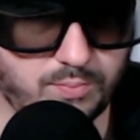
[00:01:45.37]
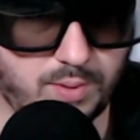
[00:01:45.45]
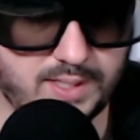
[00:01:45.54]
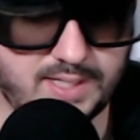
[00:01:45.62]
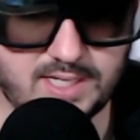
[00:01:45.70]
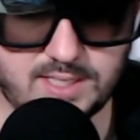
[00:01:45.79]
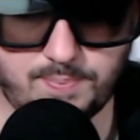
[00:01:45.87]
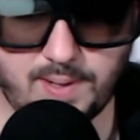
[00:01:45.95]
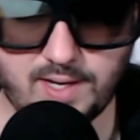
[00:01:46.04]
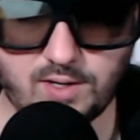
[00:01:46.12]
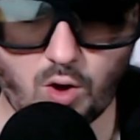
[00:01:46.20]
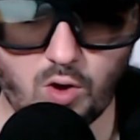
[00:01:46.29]
but they
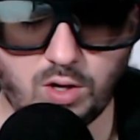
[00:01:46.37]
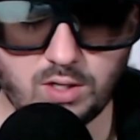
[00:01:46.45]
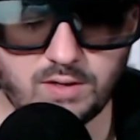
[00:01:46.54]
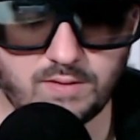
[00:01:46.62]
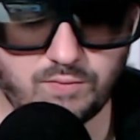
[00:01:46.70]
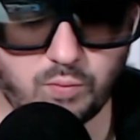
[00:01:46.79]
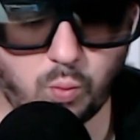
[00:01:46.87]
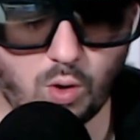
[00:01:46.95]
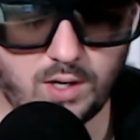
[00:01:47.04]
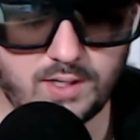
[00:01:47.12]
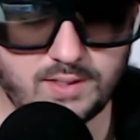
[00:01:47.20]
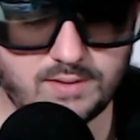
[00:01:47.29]
spend all of
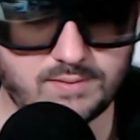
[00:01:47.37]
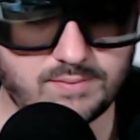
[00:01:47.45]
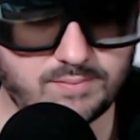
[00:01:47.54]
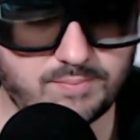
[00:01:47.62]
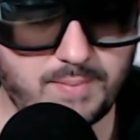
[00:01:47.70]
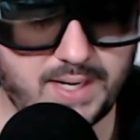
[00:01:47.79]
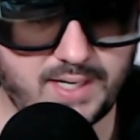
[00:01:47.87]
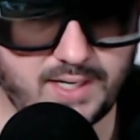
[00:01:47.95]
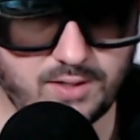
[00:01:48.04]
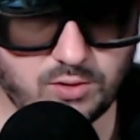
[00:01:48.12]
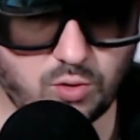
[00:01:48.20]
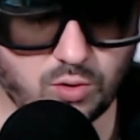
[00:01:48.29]
1 minute
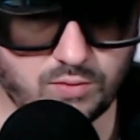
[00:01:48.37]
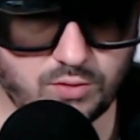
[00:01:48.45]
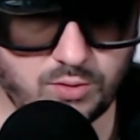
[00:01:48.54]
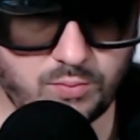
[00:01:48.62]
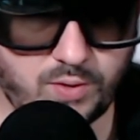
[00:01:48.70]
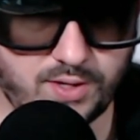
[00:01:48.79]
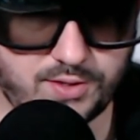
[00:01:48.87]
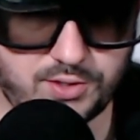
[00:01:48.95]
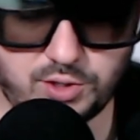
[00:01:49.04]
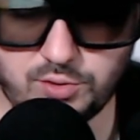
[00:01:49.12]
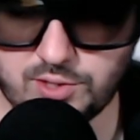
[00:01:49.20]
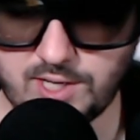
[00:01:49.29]
in a courtroom with
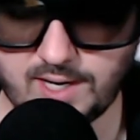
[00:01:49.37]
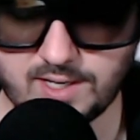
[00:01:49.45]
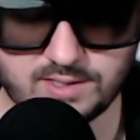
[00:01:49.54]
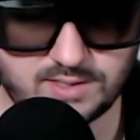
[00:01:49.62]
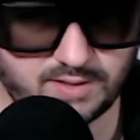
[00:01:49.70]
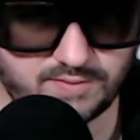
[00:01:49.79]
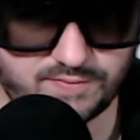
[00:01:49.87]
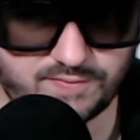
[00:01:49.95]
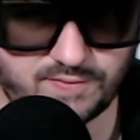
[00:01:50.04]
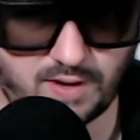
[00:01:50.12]
2 seconds of